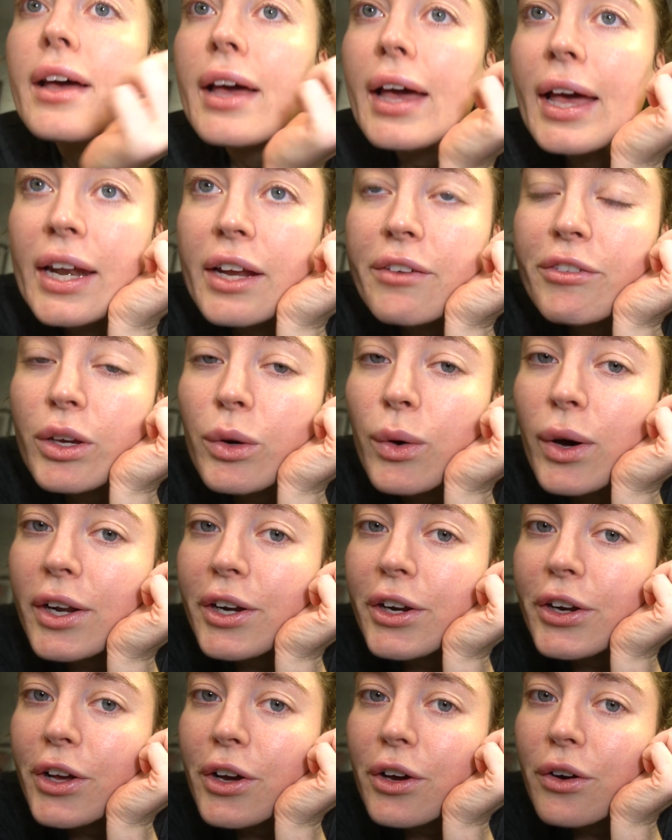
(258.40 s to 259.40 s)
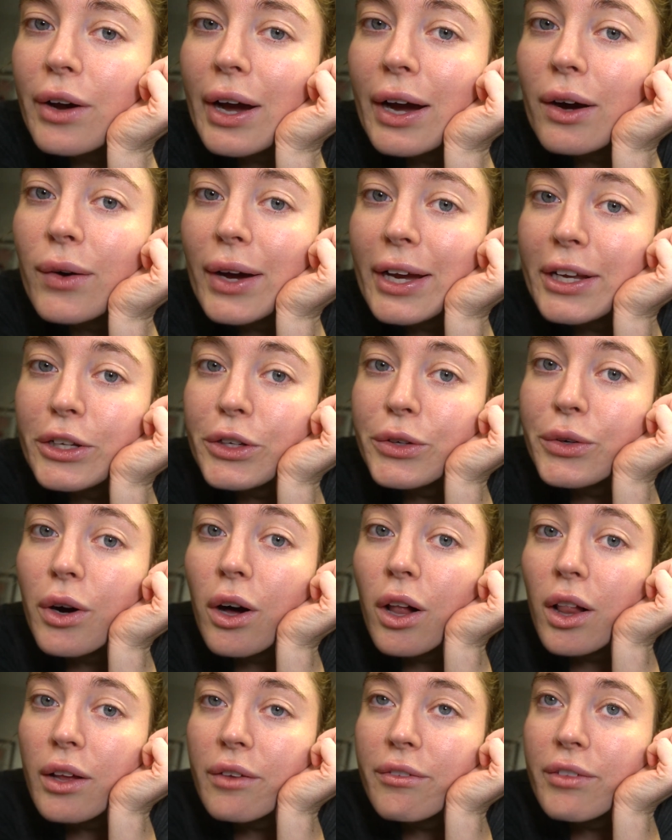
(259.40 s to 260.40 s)
And if you want to know how I do
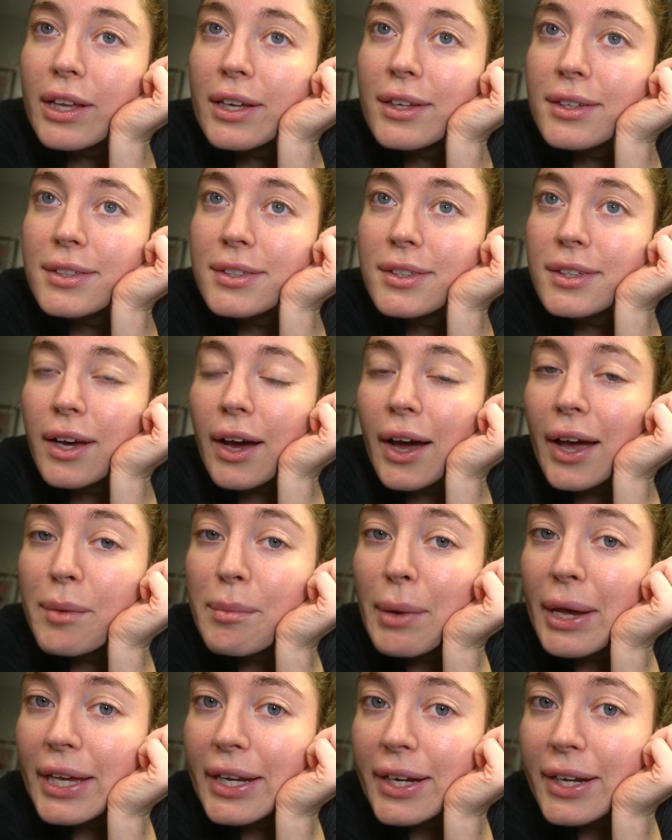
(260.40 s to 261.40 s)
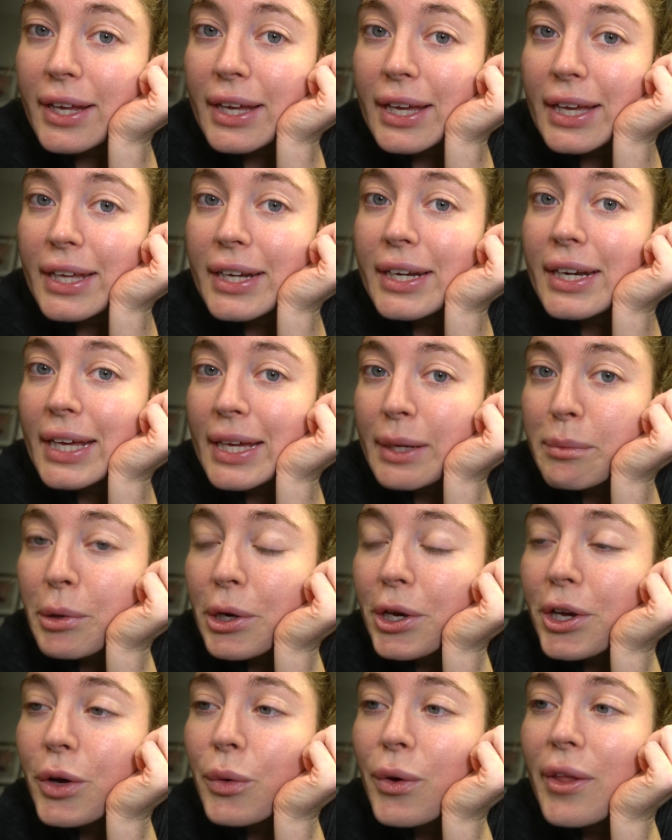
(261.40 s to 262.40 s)
all of this, I made an
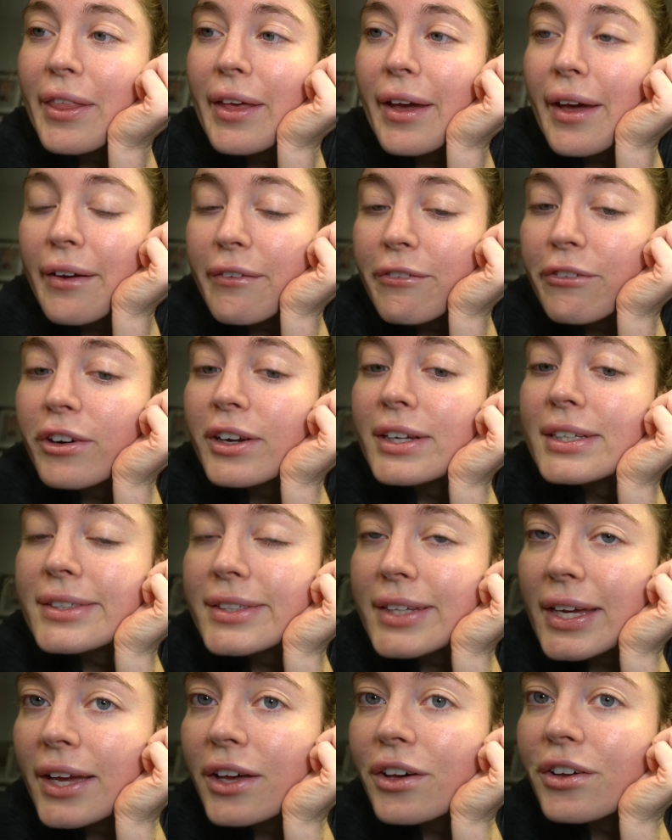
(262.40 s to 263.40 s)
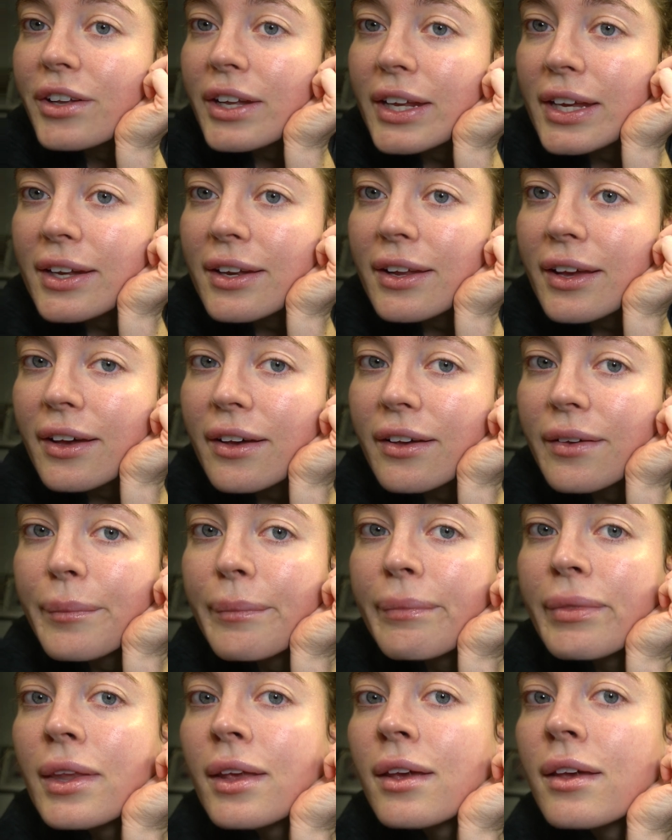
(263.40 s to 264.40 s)
ebook with every single detail
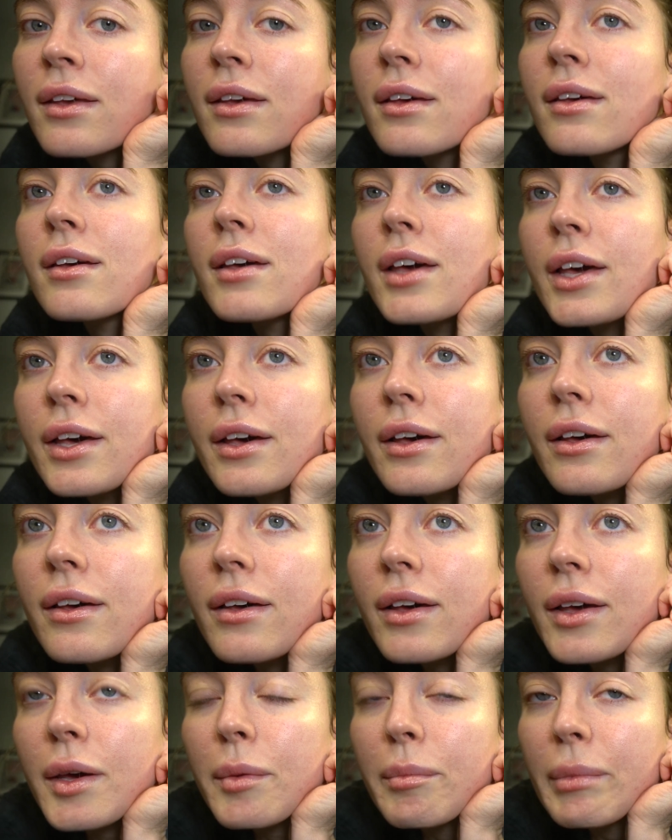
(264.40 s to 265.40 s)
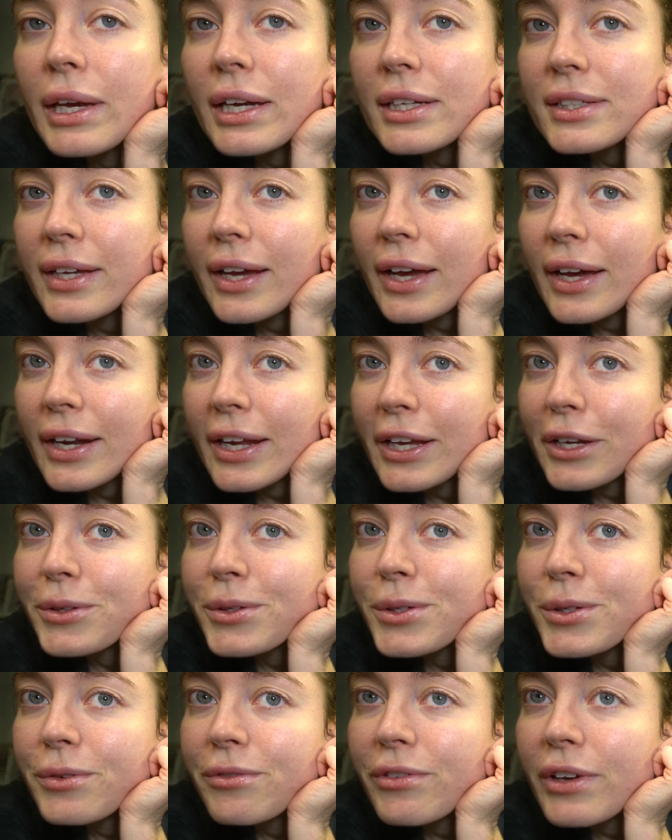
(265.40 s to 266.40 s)
because I had a
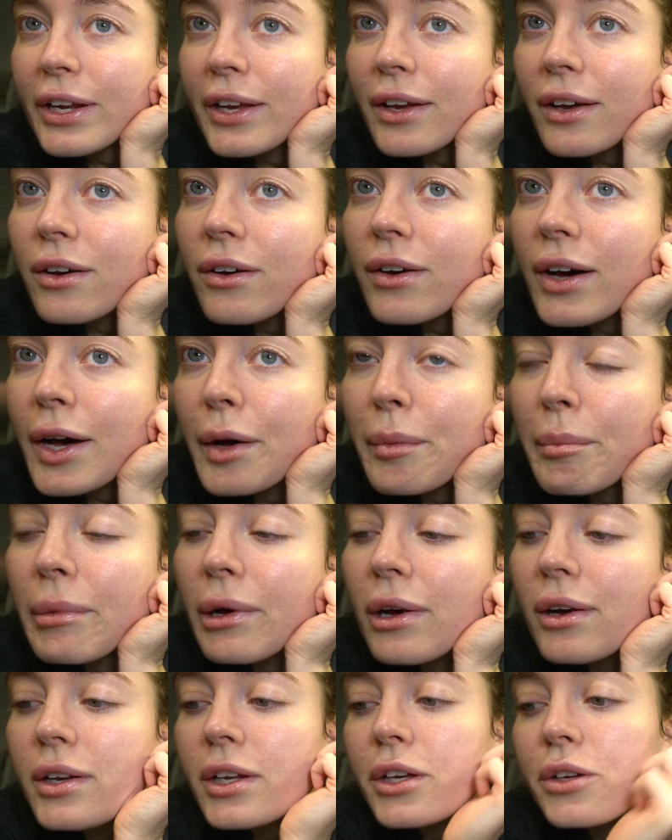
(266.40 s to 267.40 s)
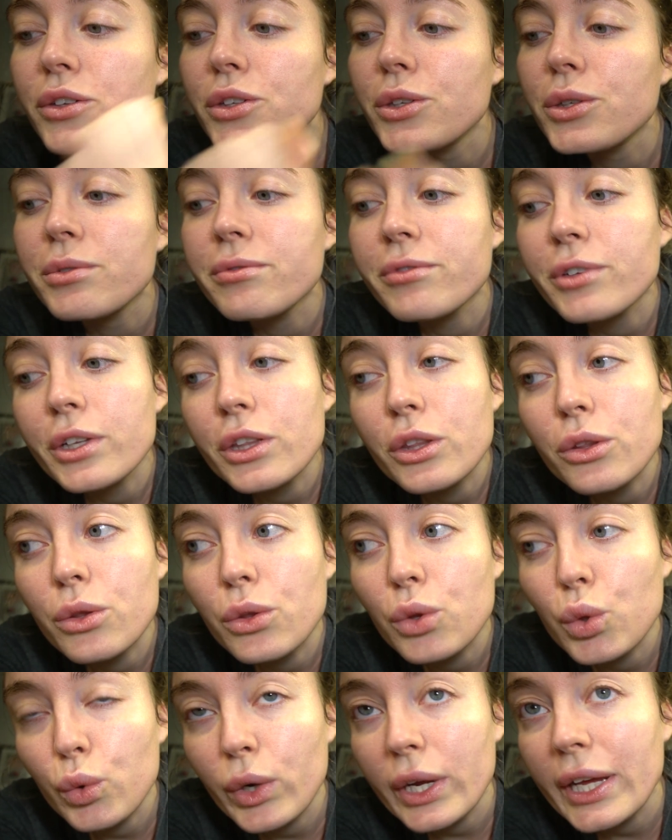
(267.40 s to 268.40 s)
YouTube video up on YouTube for
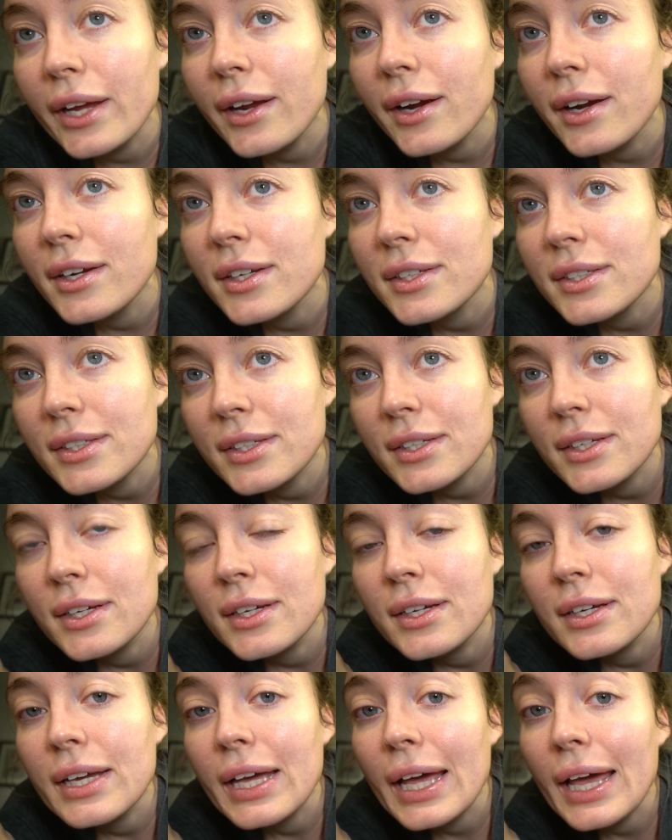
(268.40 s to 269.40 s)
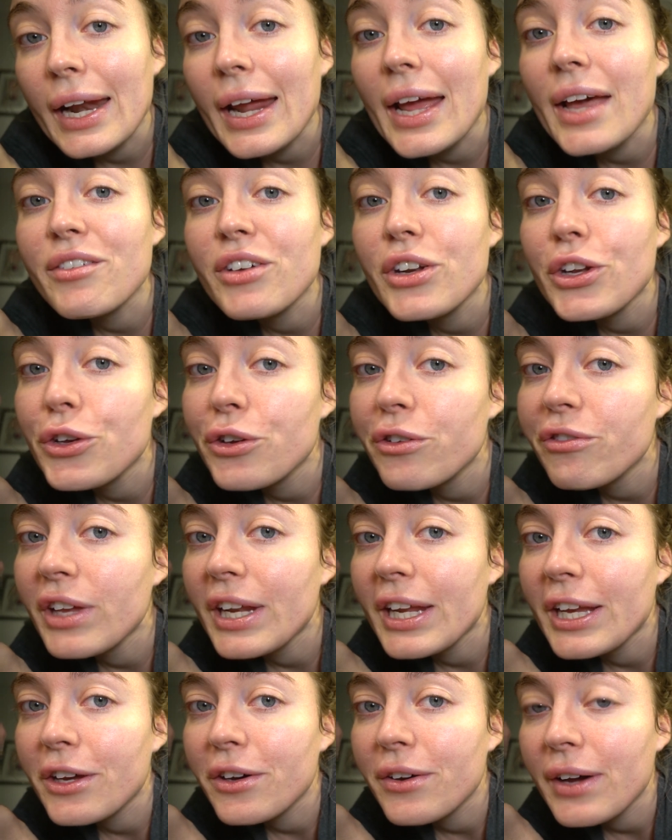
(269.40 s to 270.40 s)
3 years, and I have a new
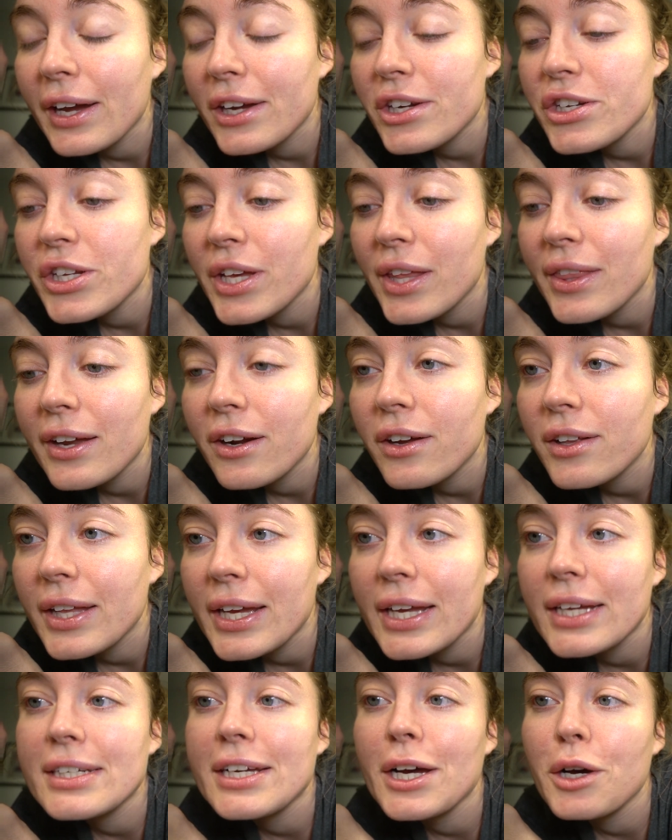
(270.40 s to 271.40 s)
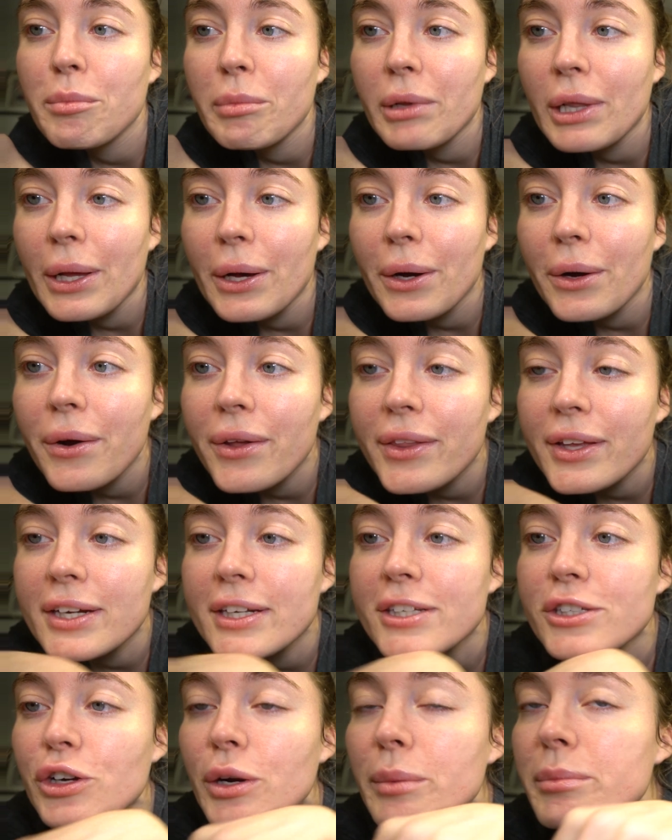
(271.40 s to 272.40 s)
video actually that I'll link down below in the
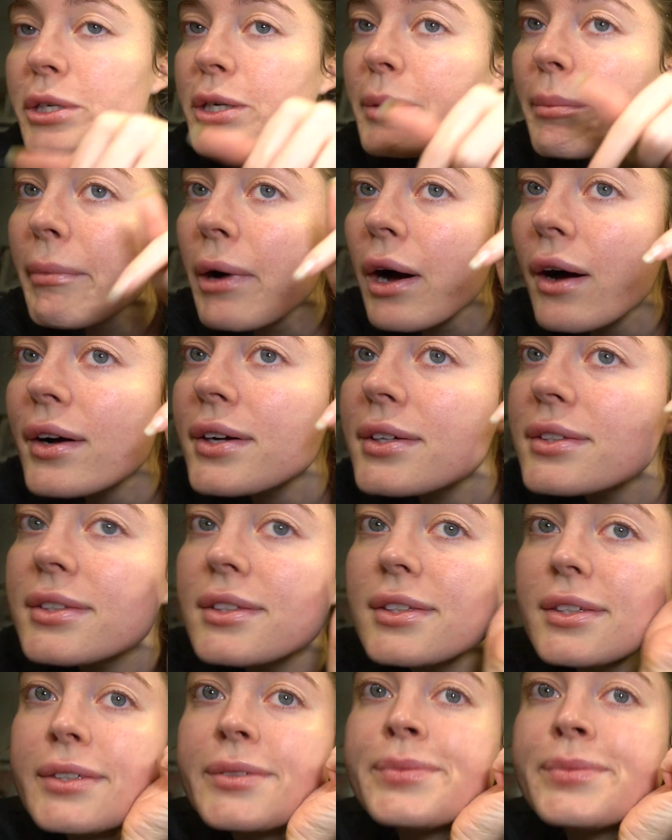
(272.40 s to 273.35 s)
description box.